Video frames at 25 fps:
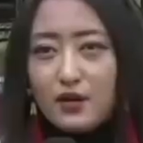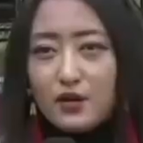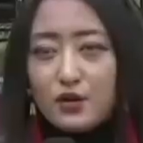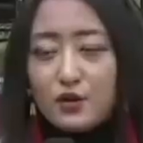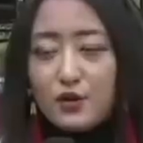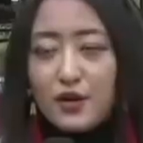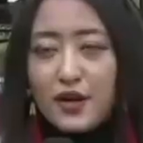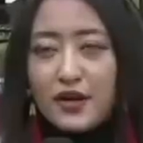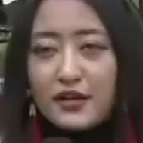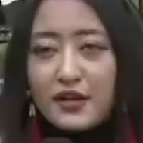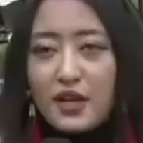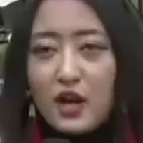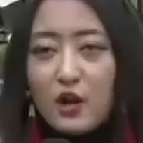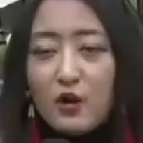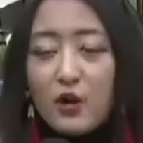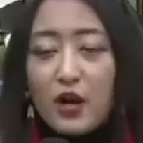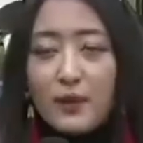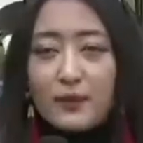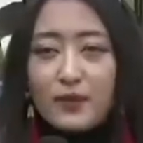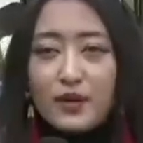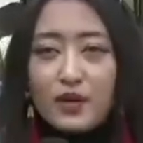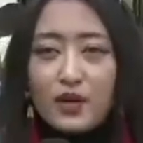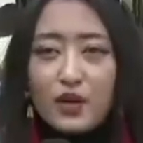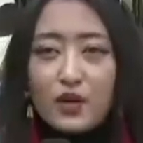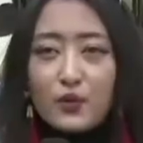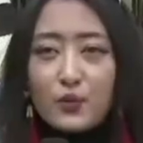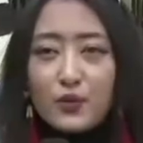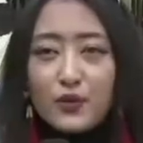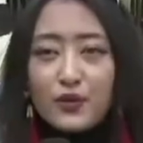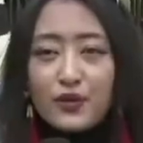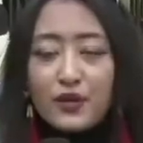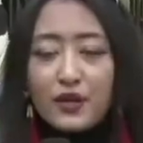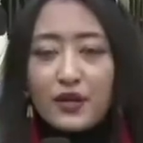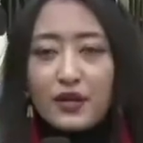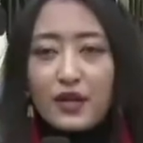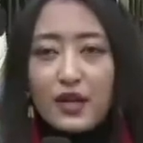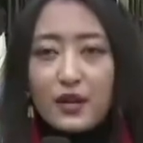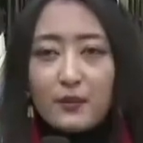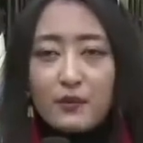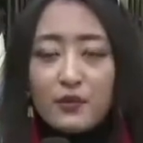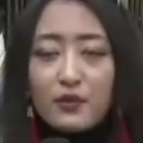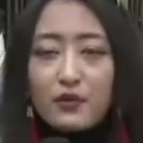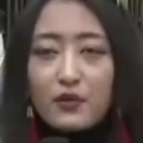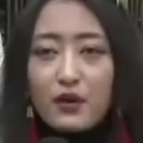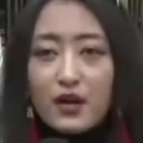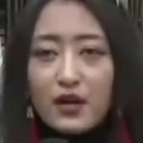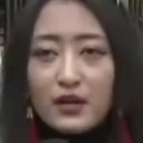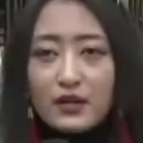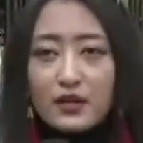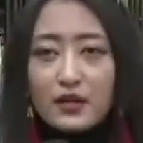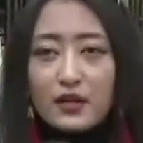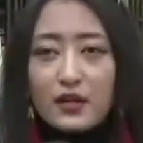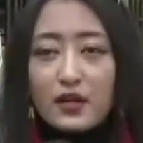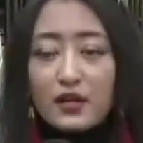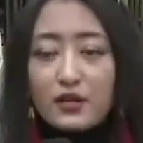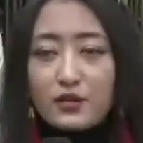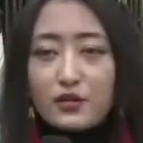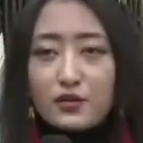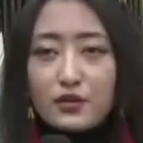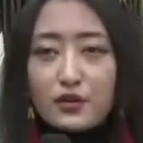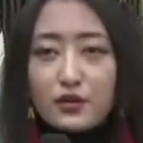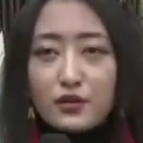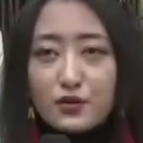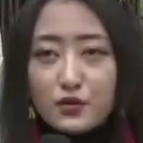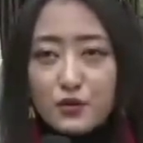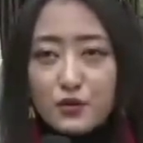So right now I'm here with the Kemyongan cultural